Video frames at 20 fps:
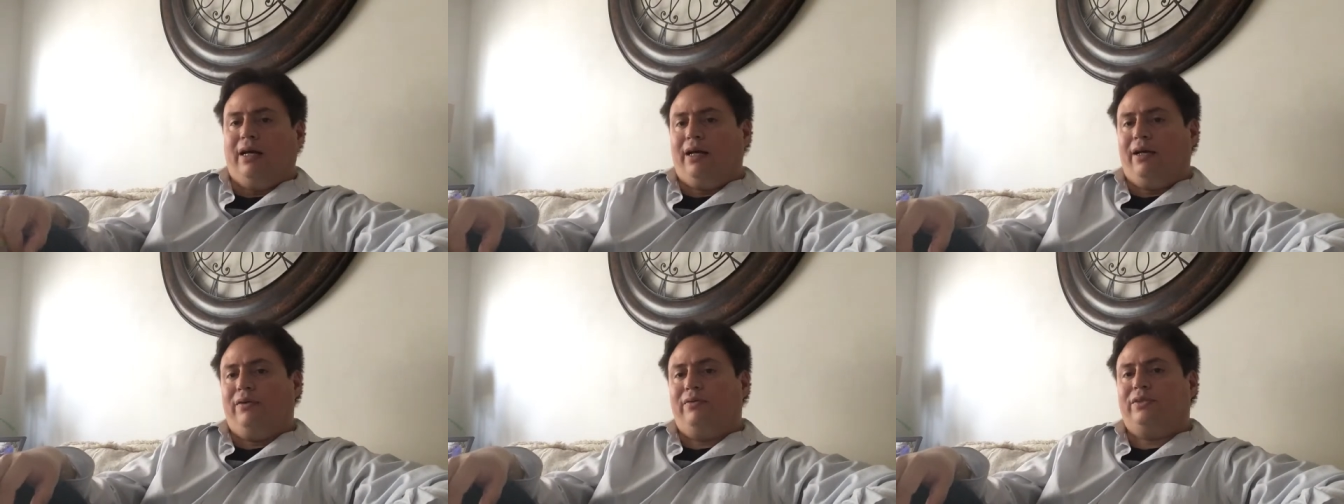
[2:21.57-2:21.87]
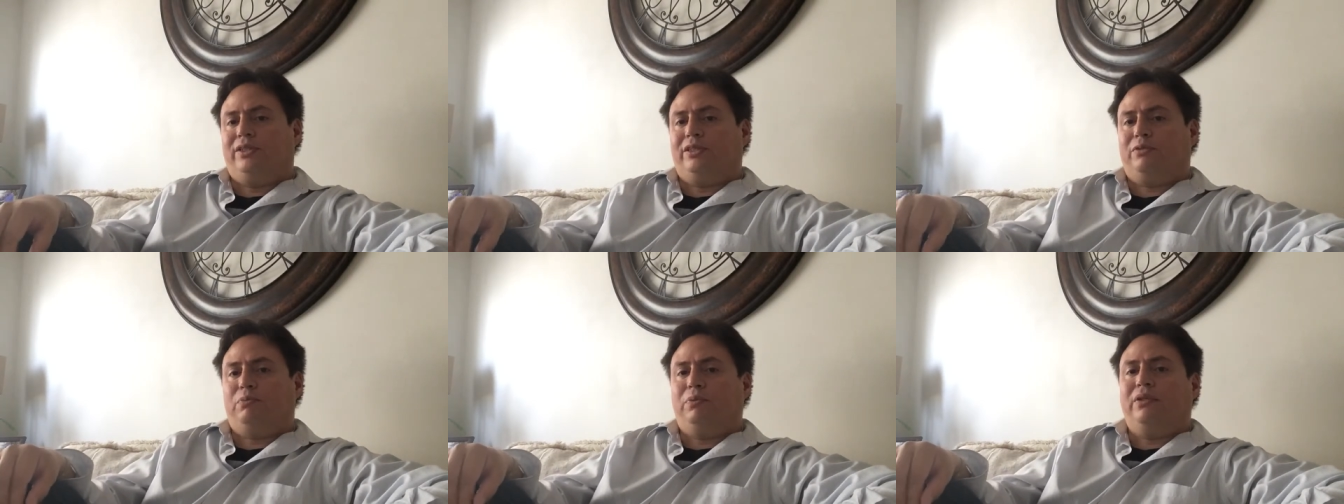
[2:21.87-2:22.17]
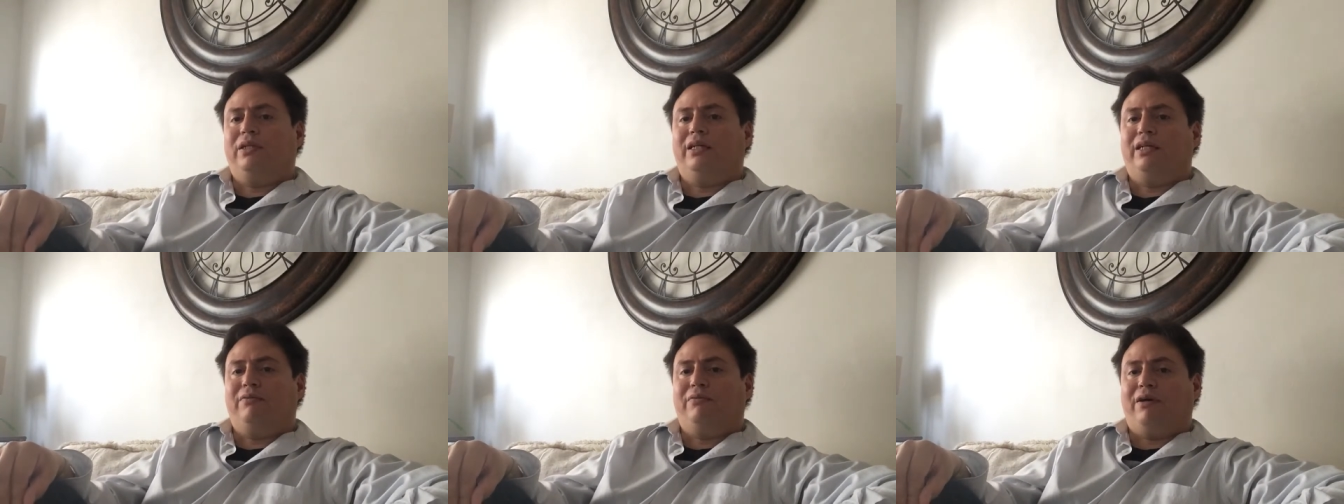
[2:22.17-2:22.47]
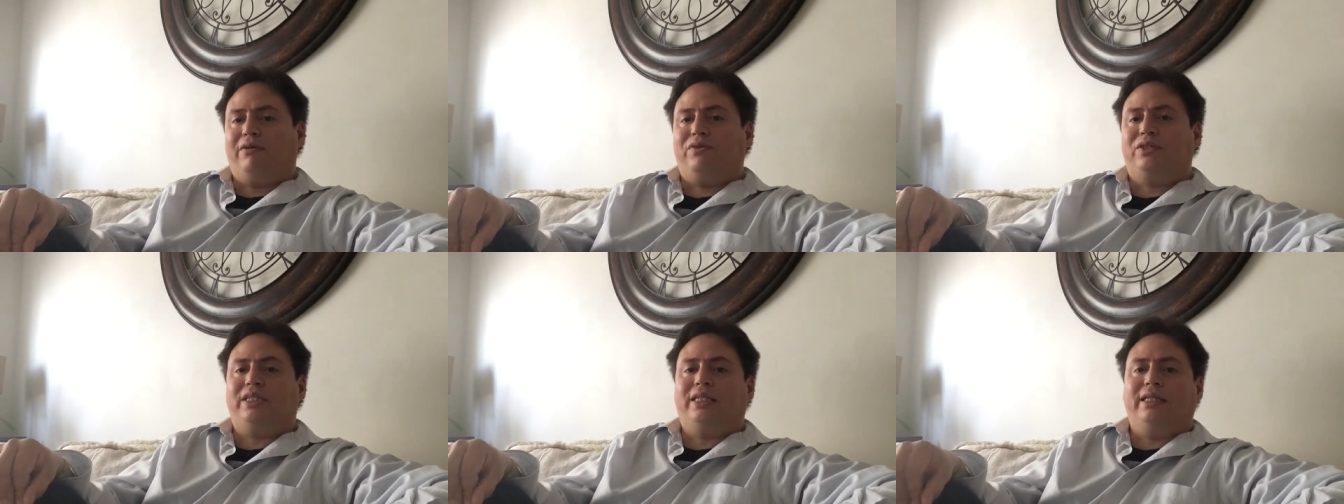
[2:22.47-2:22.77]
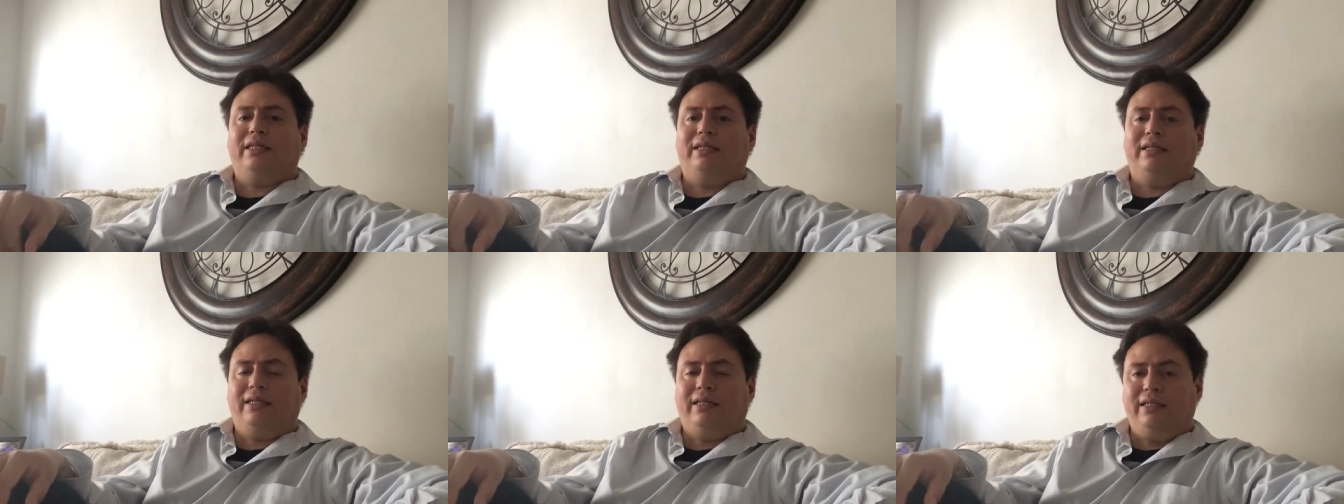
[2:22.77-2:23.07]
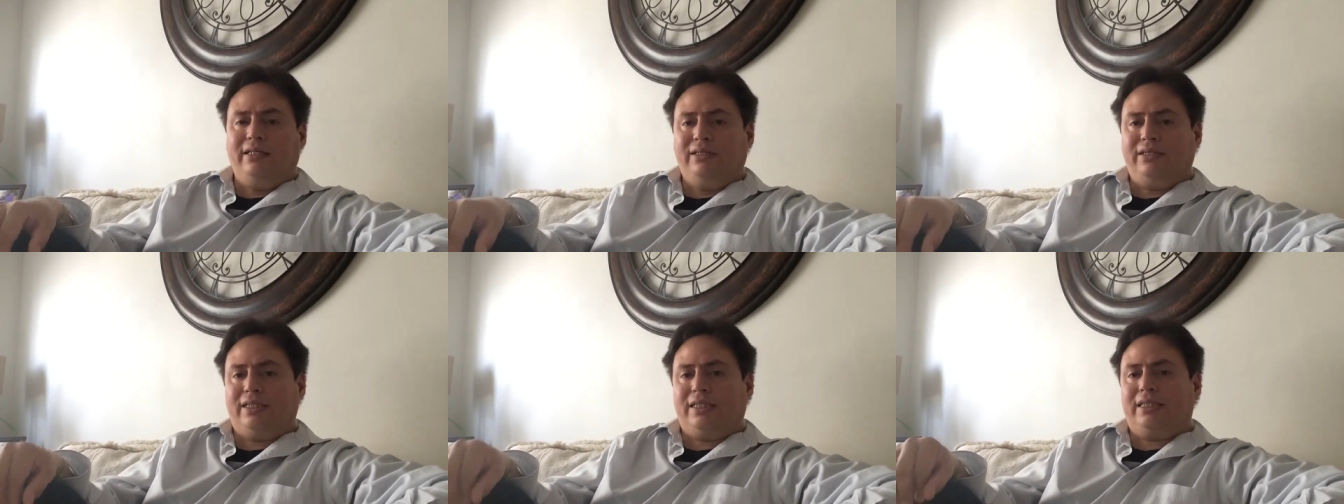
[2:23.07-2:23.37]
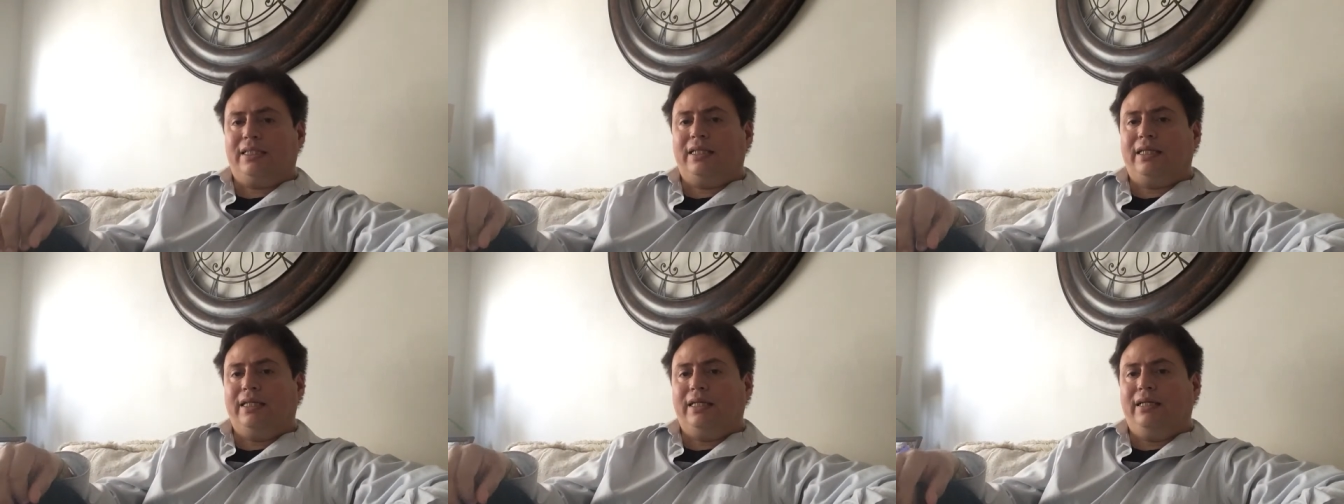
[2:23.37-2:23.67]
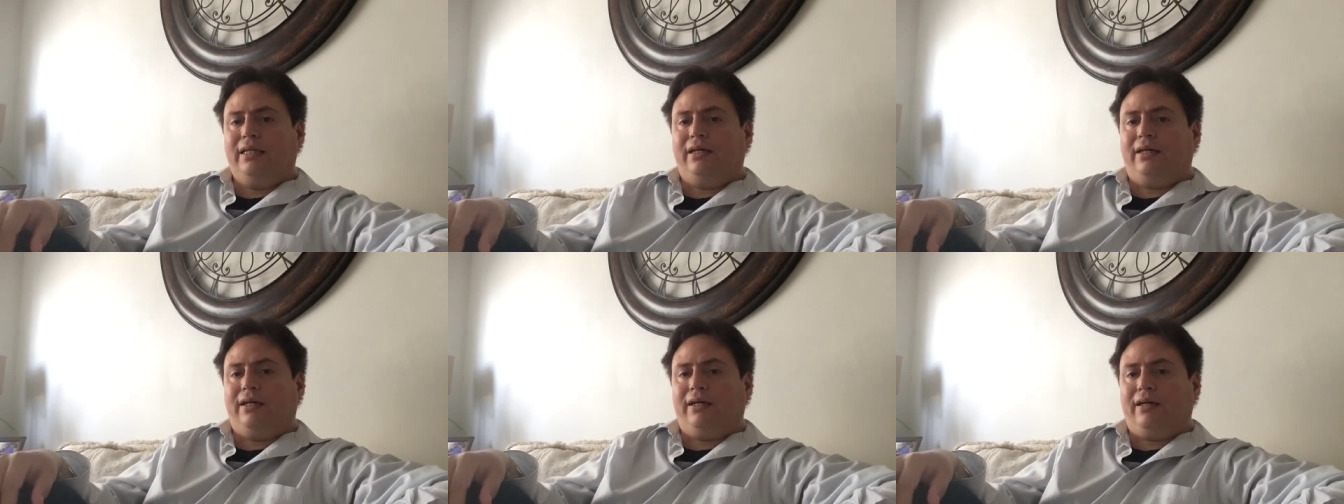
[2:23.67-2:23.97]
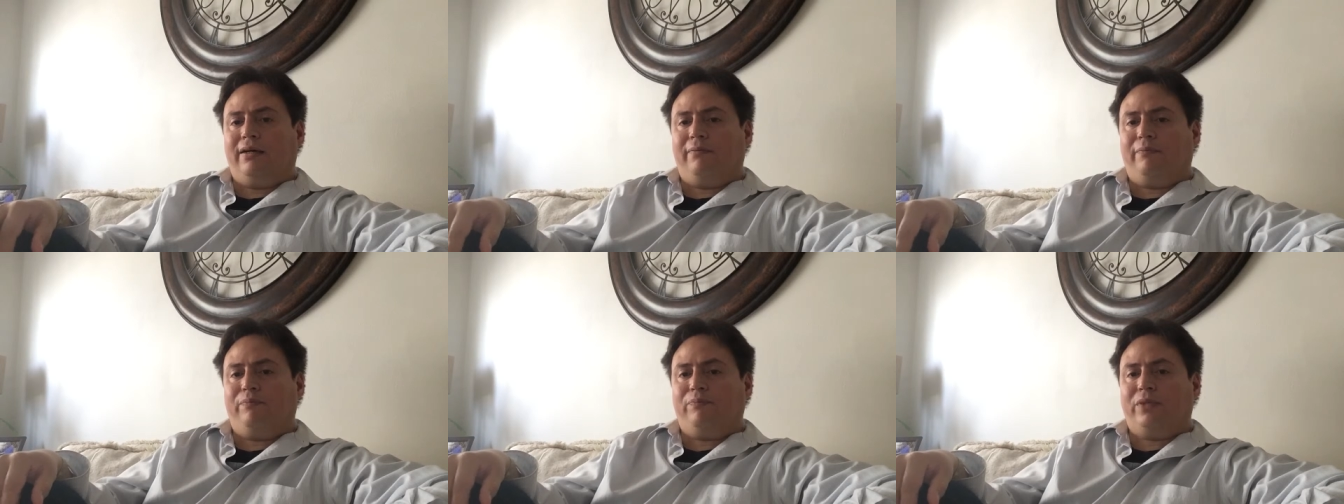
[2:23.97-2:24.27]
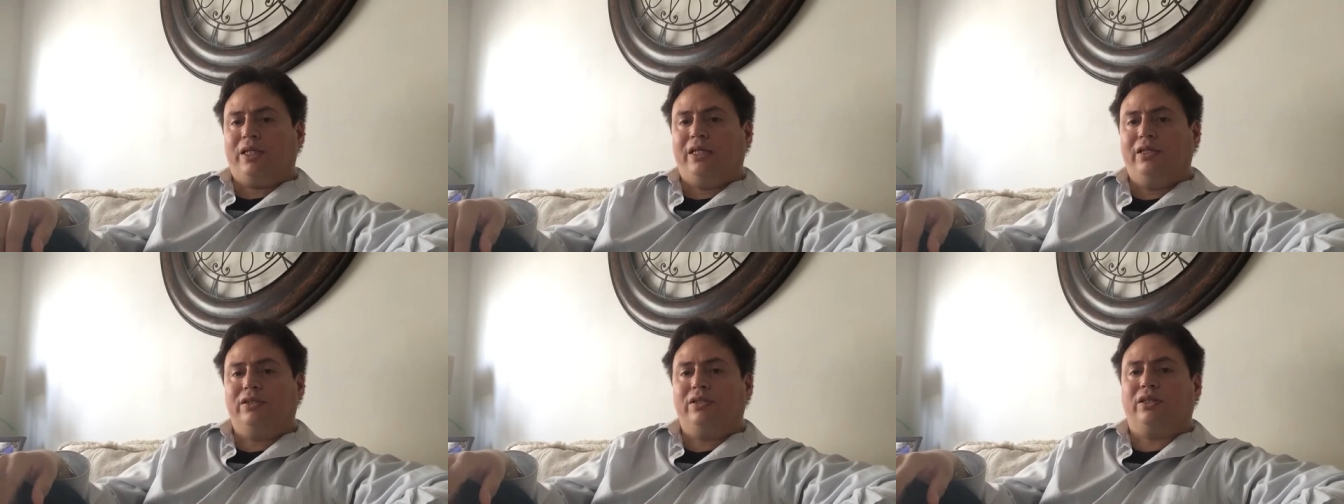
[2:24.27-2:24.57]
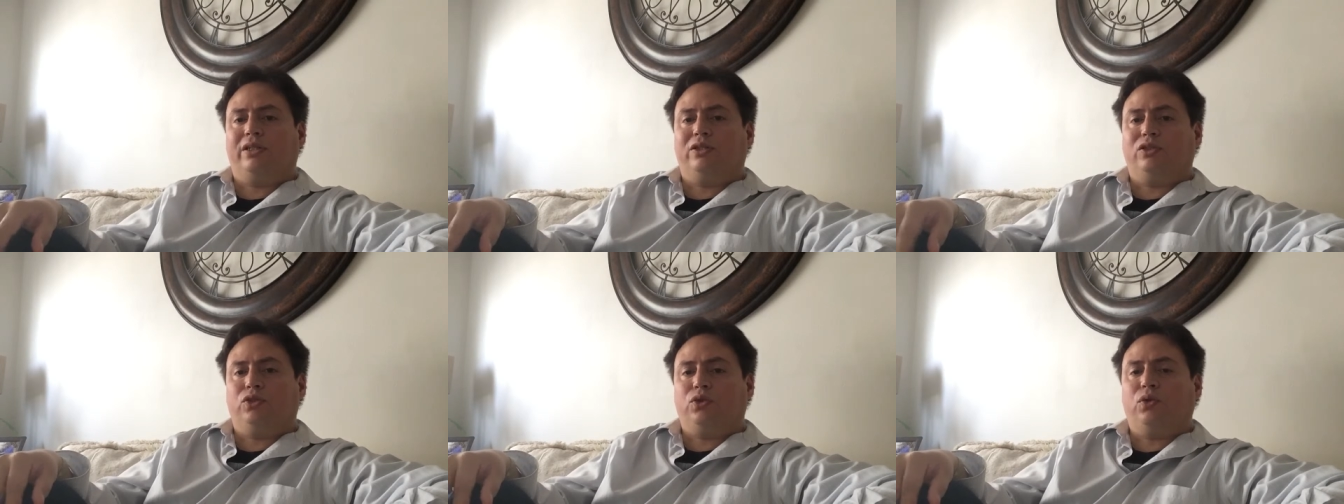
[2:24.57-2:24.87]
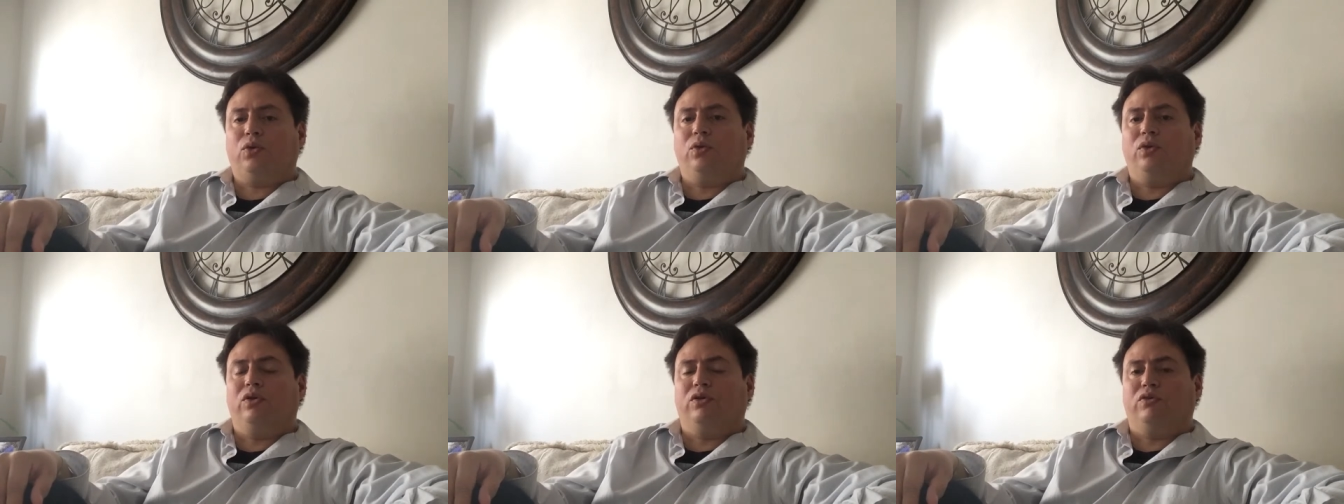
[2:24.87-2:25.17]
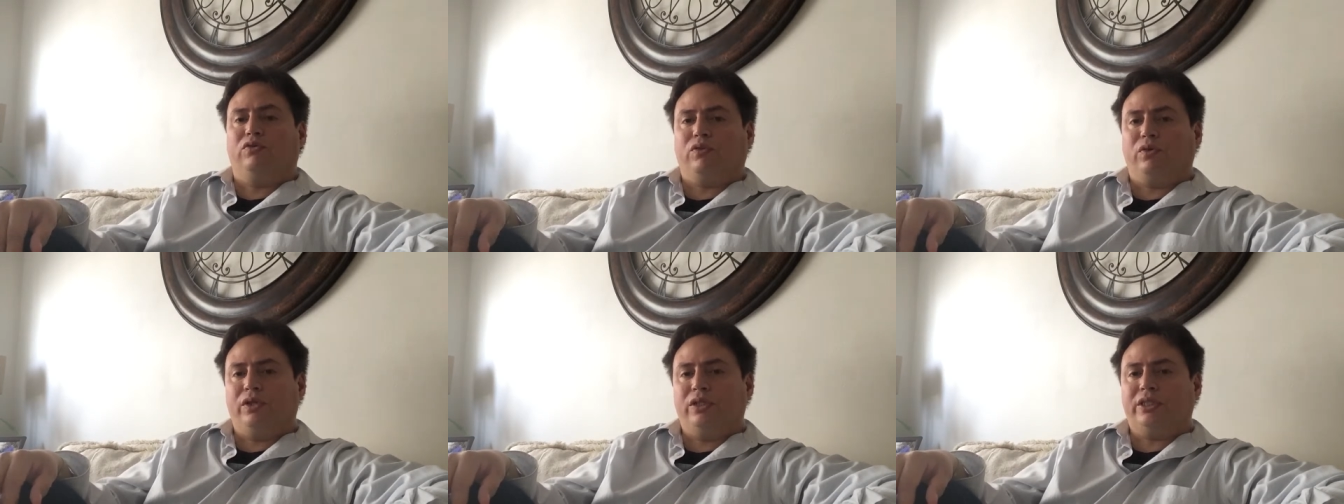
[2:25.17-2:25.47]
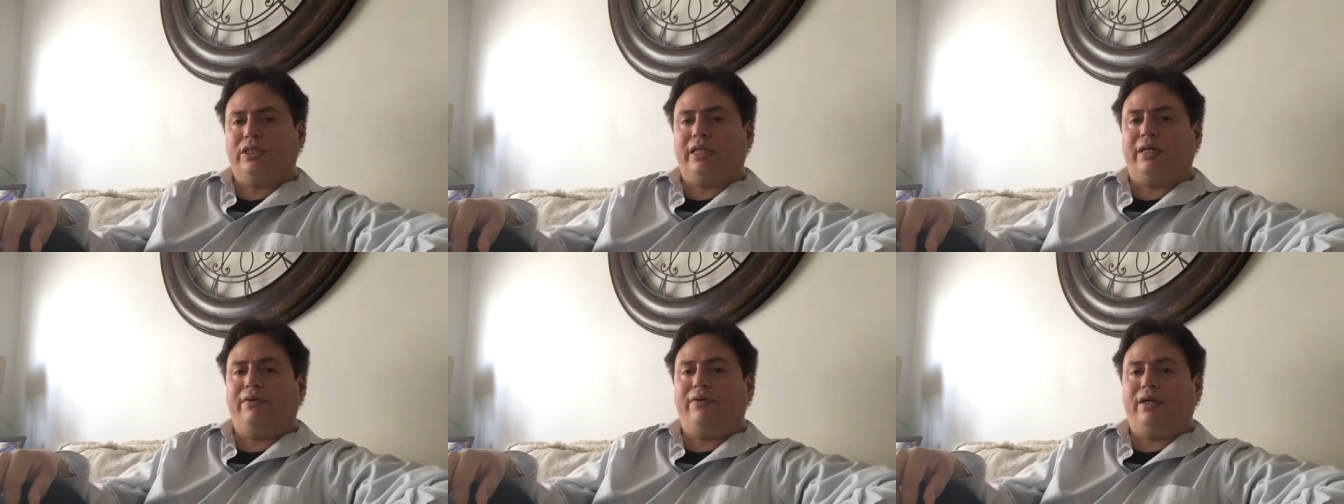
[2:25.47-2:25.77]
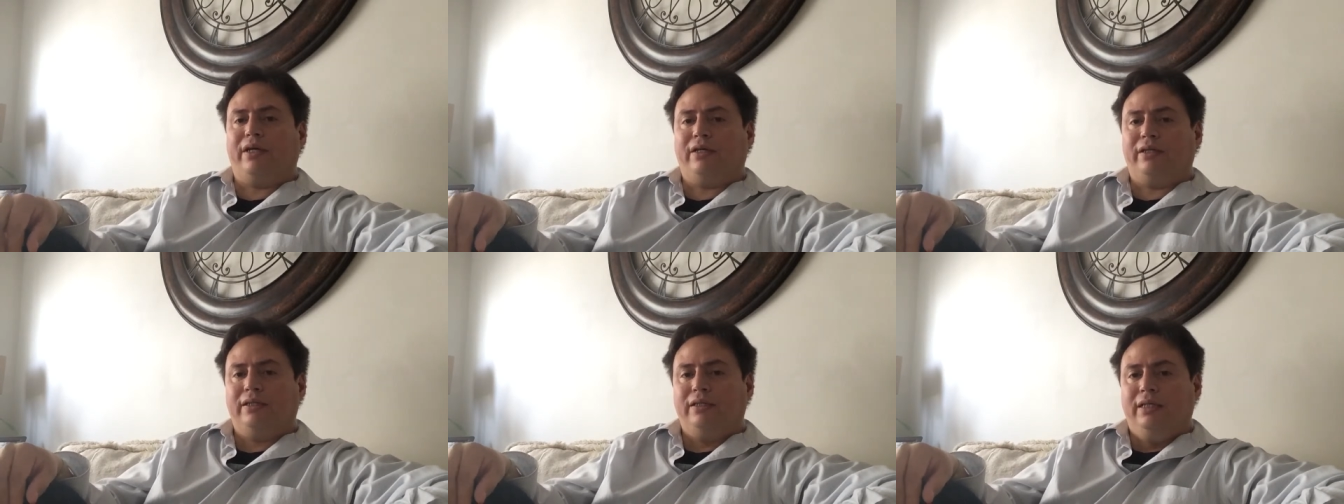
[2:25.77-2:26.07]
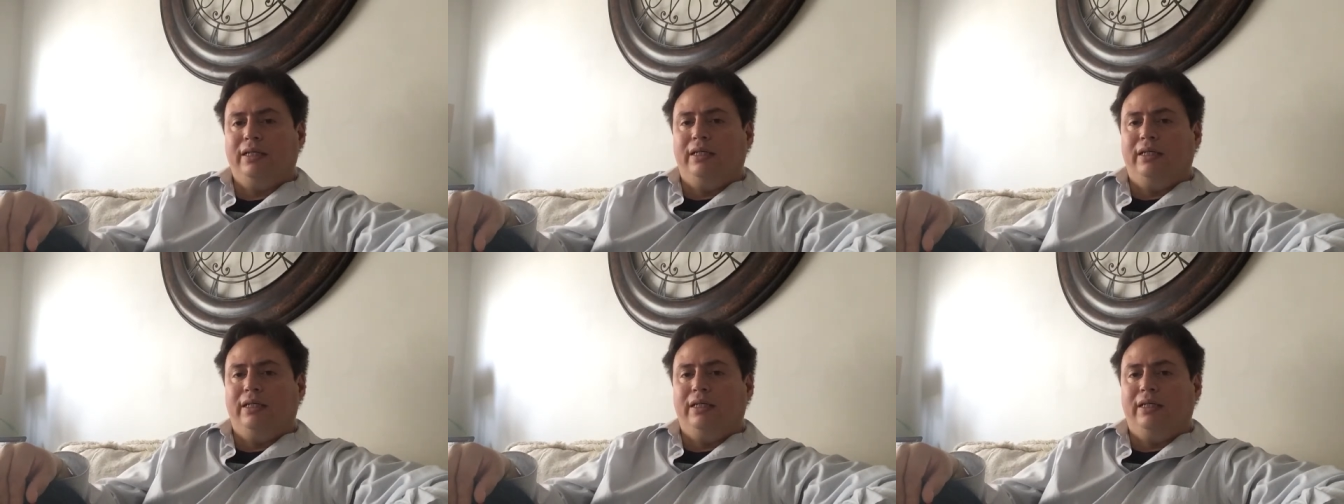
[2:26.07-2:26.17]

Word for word: I don't just believe I've seen he's the uh, he's the controller for this area.